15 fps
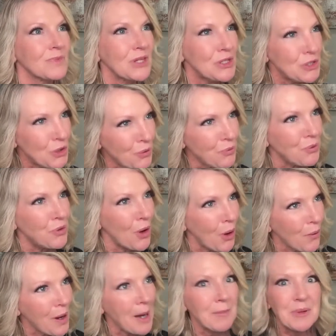You
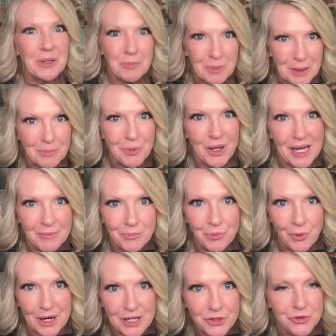know how many people have
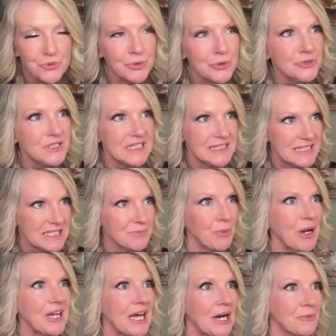breakthroughs in these
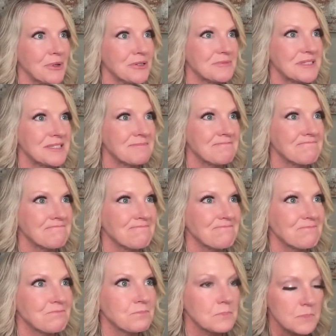breakout rooms.
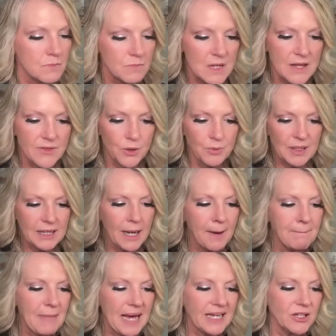Then we
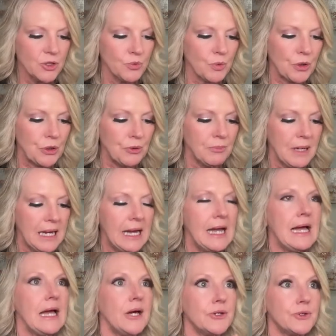come back in the room
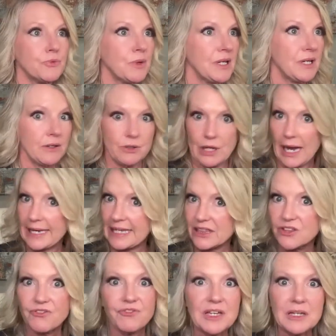and I get
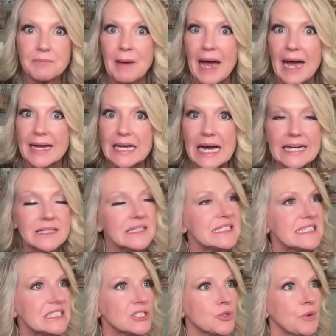the feedback. I
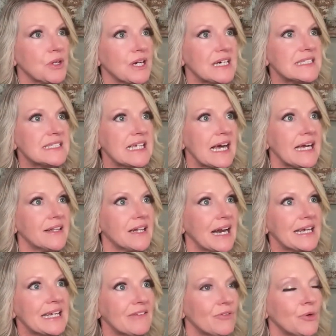listen to what you guys say, and I
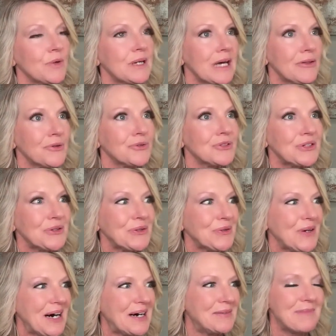give you another
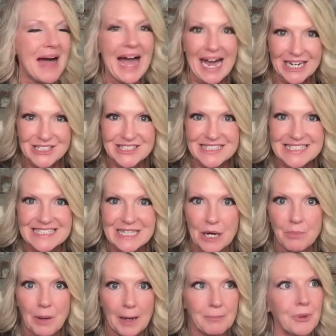little action
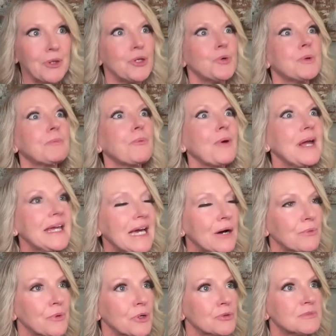step. I put you in
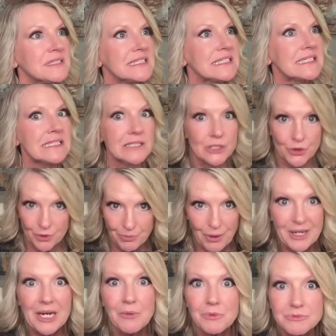breakout rooms, and you're in
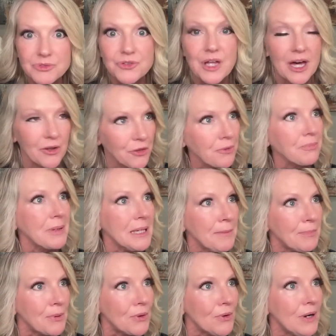breakout rooms with other
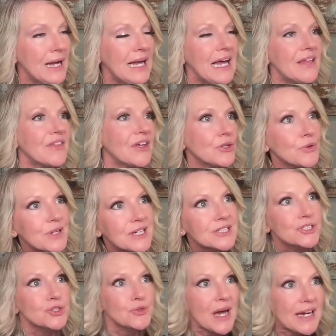people that you get to
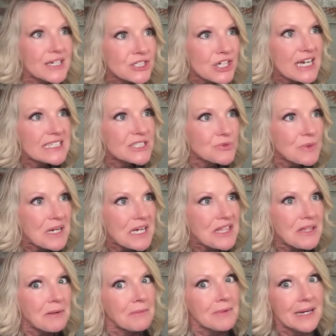strategize with.
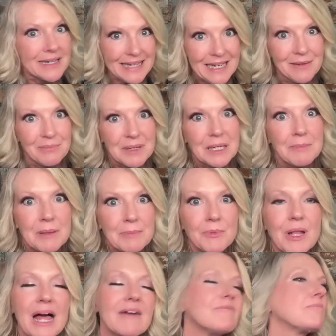And again, many people
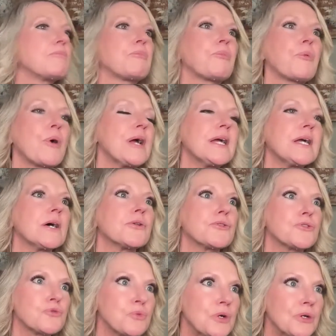have
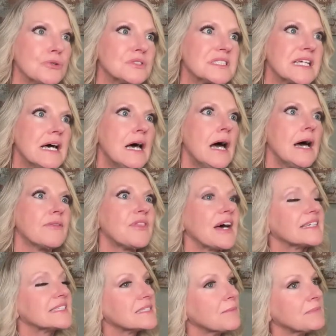breakthroughs.
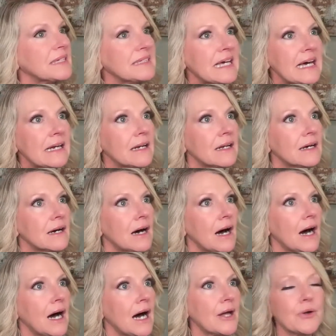That's something that
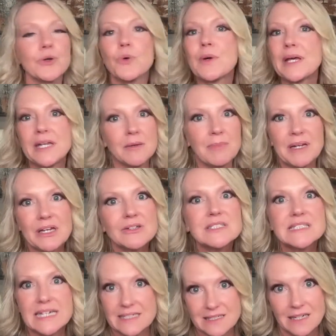I don't know anybody else
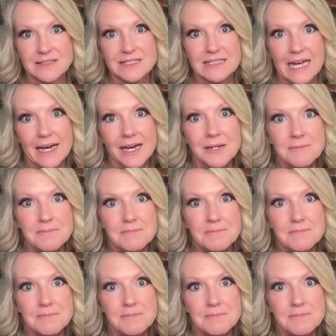that does that.